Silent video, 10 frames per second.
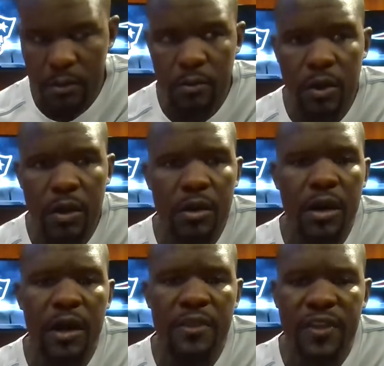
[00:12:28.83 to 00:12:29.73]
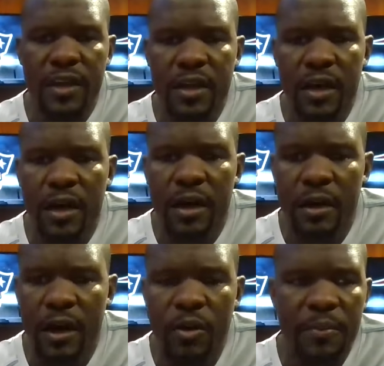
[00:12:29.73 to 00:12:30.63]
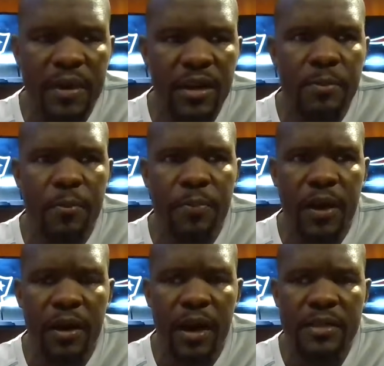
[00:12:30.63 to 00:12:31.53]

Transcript: Well, I think, how do I mentally prepare?